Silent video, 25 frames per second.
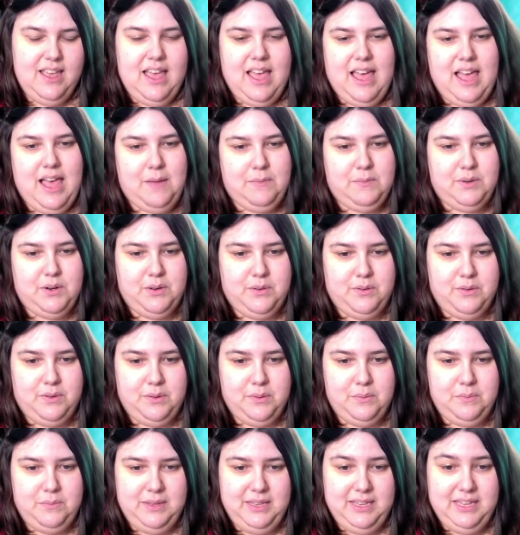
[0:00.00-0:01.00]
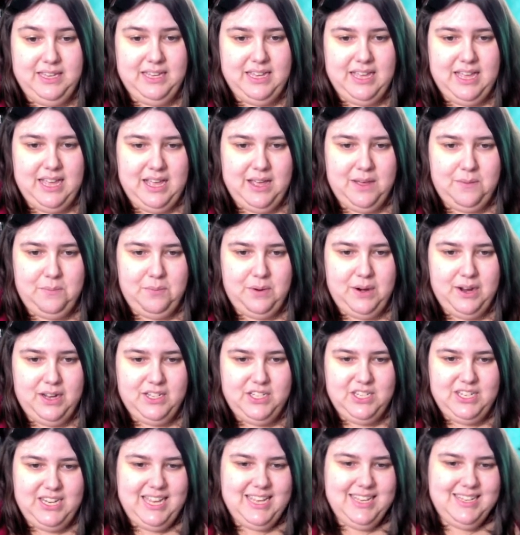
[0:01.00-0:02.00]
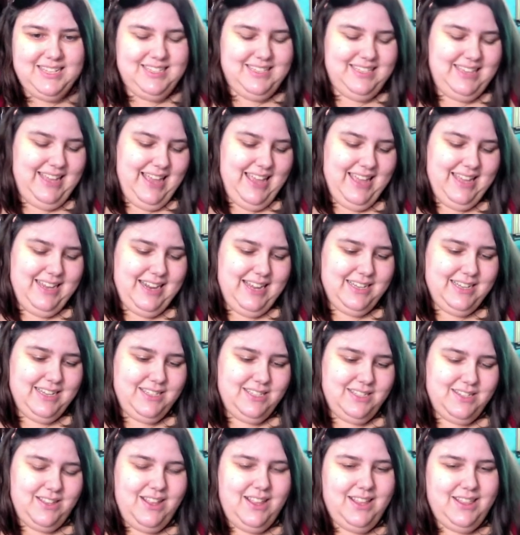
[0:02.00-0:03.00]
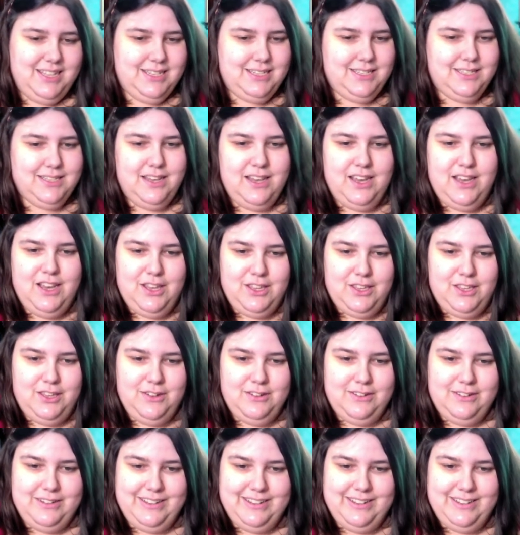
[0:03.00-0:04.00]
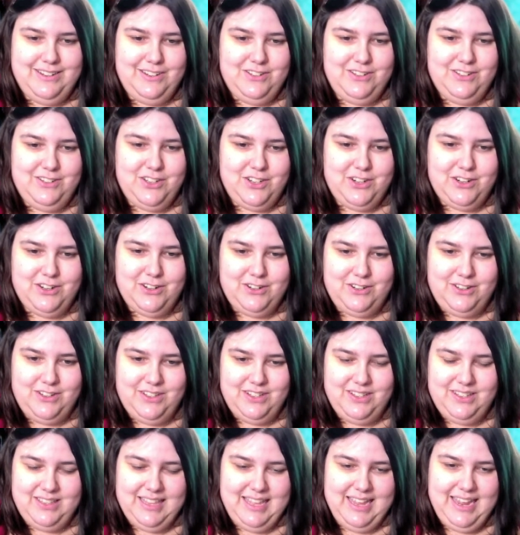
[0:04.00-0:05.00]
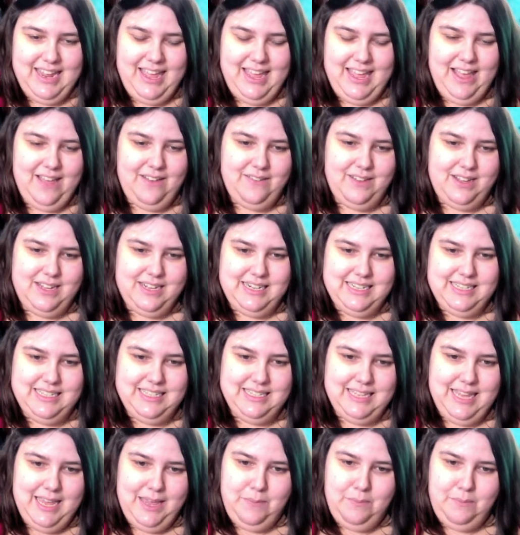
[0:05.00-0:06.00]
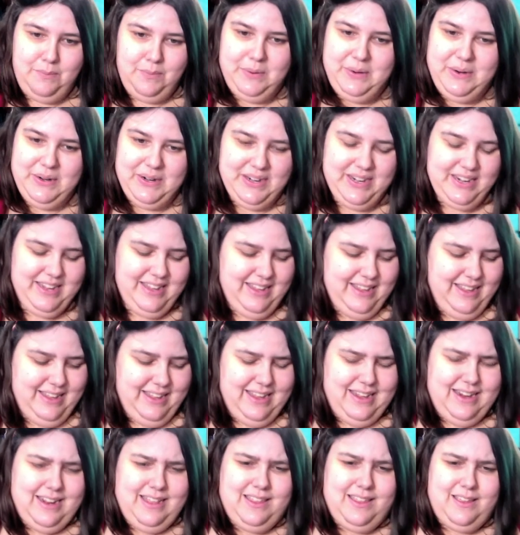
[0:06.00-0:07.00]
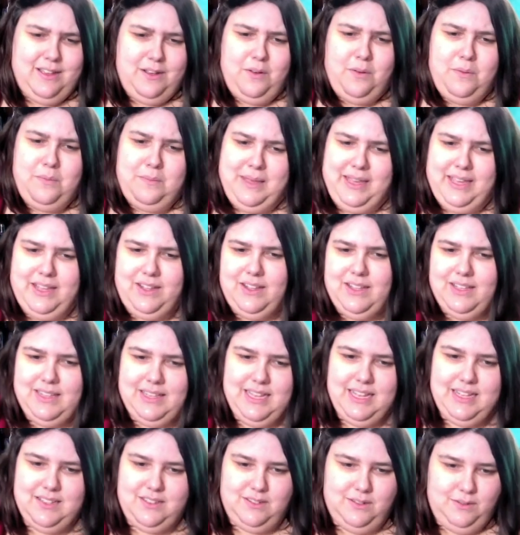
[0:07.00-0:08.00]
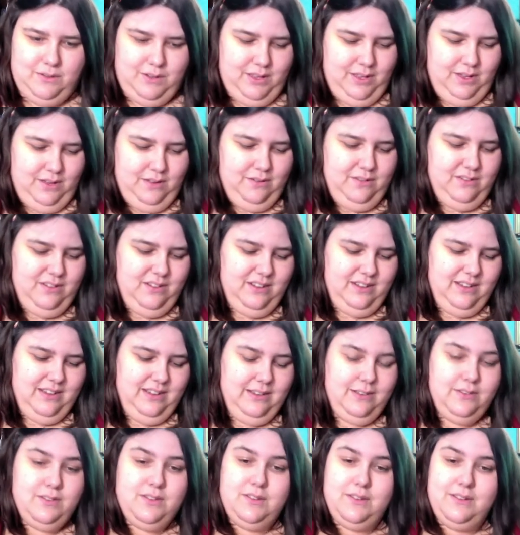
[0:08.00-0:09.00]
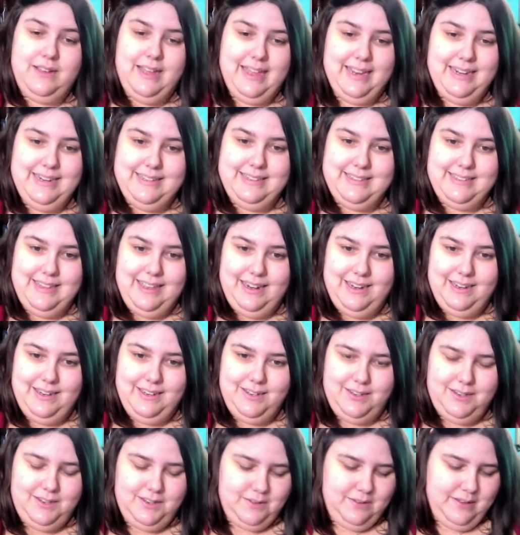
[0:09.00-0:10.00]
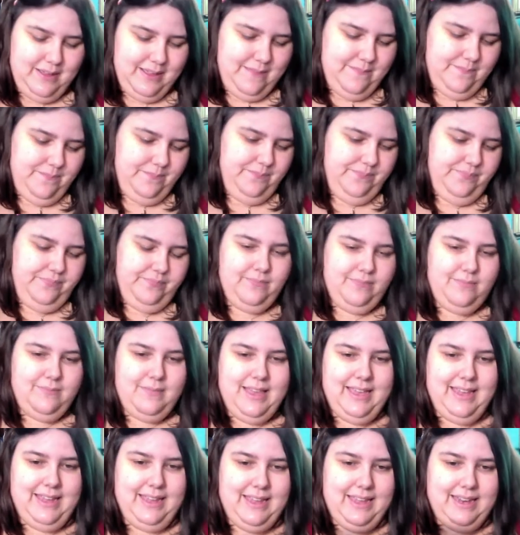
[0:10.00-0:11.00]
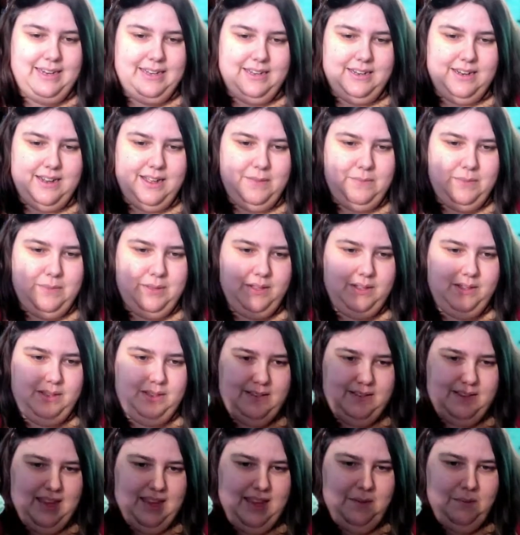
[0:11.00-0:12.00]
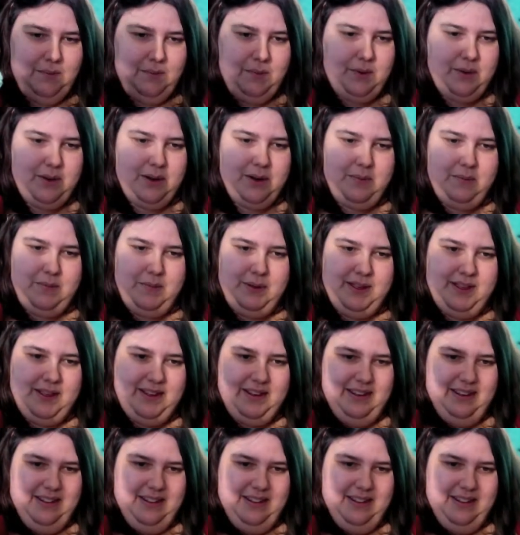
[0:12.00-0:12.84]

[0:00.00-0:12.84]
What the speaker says: amigurumi projects, and I saw this cute little turtle they have on a skateboard, and I thought, oh my god, that's so cute. So I decided to do it. I did not build the skateboard, but